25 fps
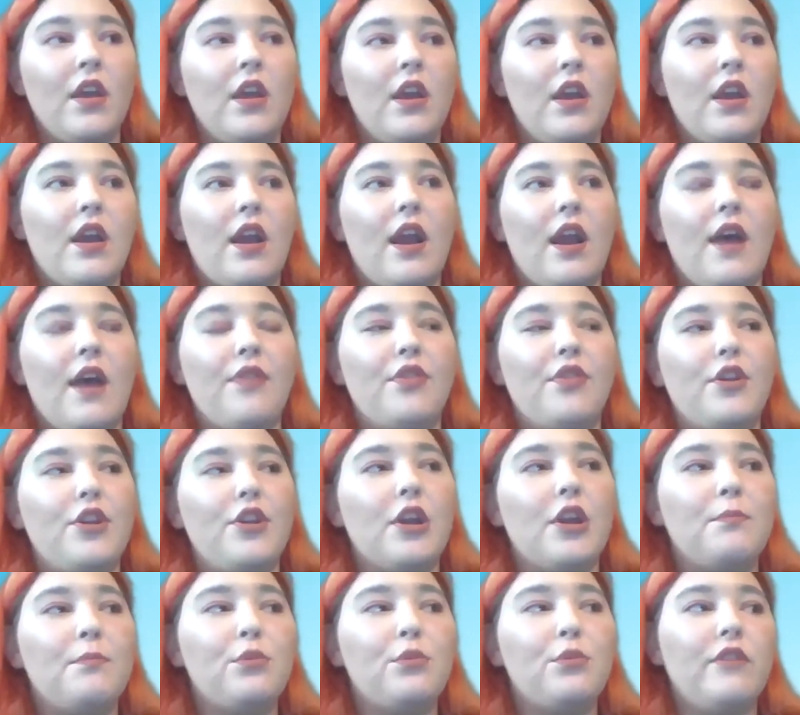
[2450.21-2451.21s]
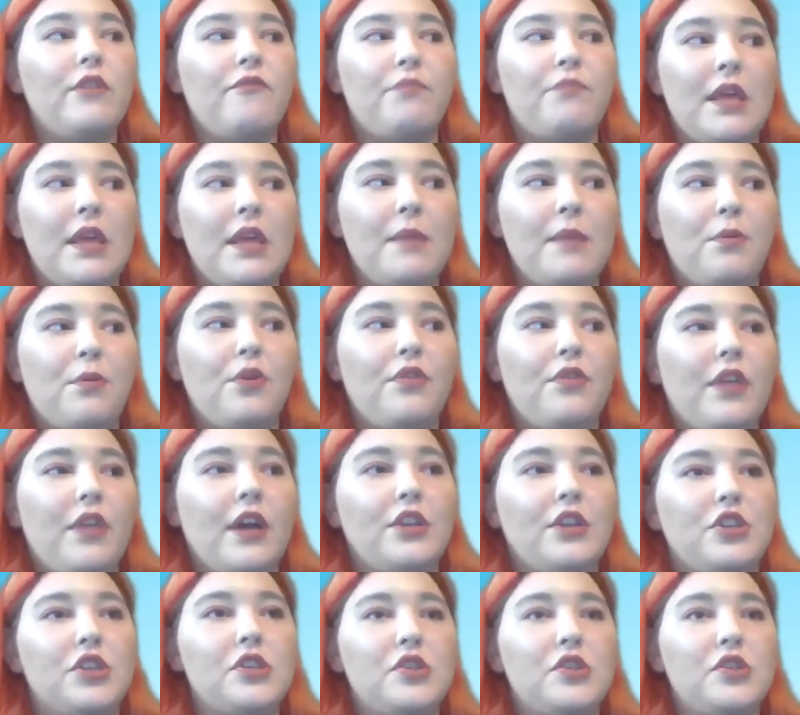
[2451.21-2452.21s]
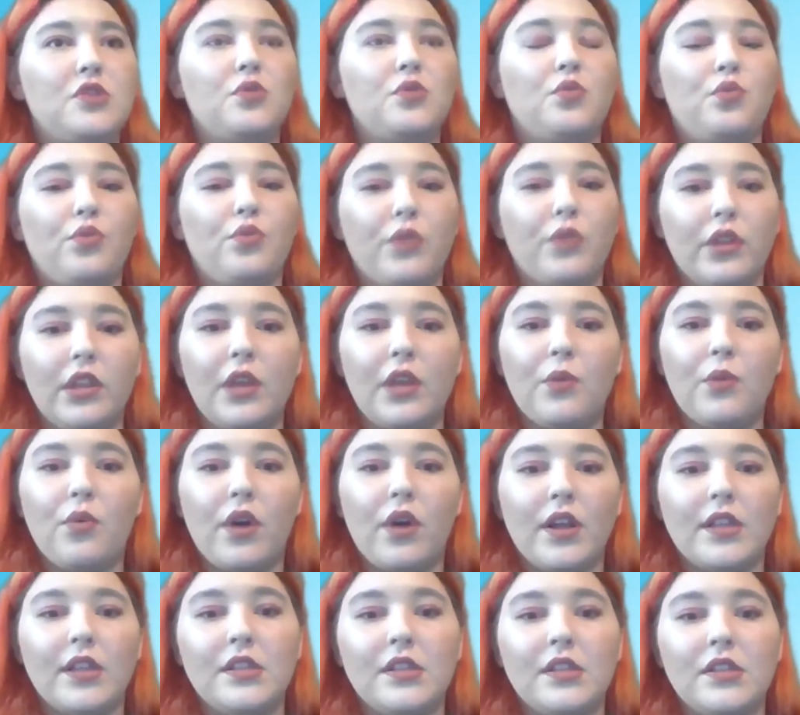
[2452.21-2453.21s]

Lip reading: and the number of people that just really want